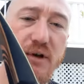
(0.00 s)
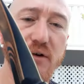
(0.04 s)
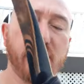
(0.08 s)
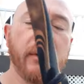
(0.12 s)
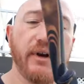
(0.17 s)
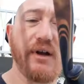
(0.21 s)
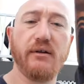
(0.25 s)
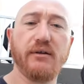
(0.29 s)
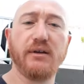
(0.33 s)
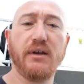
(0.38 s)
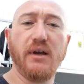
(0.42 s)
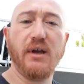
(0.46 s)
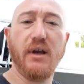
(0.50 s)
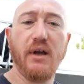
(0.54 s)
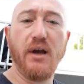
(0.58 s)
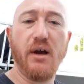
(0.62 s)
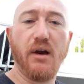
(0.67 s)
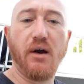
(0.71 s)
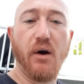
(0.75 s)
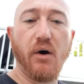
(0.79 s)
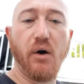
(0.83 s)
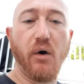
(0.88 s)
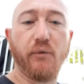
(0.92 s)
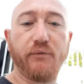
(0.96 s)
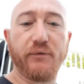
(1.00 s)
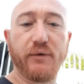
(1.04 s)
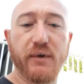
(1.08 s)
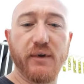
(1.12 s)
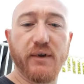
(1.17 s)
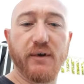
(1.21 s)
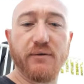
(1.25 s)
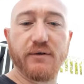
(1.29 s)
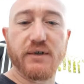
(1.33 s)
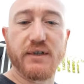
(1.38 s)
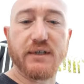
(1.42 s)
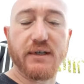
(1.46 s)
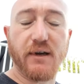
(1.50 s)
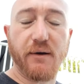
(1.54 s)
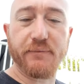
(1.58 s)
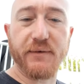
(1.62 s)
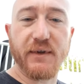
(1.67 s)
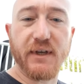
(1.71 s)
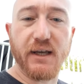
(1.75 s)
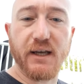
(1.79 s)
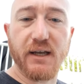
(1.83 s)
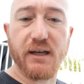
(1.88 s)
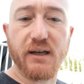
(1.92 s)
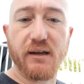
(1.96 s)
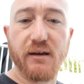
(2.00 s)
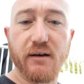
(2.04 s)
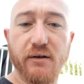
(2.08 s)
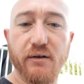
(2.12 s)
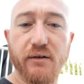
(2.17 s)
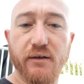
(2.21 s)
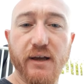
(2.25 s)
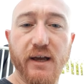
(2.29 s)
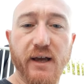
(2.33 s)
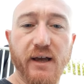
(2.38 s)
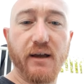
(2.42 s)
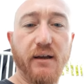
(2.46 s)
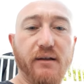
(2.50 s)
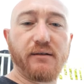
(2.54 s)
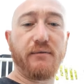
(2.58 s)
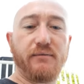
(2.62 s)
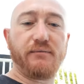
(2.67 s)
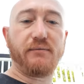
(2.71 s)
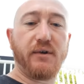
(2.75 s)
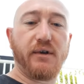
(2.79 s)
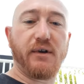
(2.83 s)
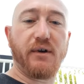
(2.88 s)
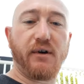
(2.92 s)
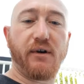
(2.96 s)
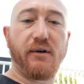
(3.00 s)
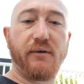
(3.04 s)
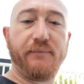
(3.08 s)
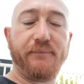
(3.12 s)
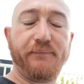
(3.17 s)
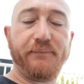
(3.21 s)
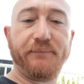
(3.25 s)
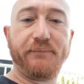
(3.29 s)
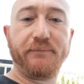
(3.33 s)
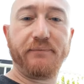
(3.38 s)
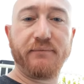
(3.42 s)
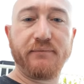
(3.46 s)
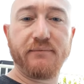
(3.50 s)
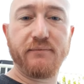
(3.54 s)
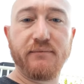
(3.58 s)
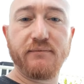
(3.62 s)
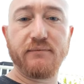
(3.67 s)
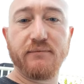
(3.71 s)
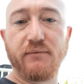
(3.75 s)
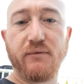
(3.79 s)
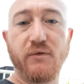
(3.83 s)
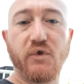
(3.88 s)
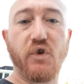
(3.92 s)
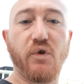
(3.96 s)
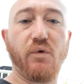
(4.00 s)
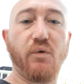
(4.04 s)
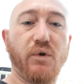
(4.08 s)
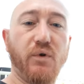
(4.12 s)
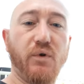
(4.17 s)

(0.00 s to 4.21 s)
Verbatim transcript: it around. Hopefully there was something in here that, you know, you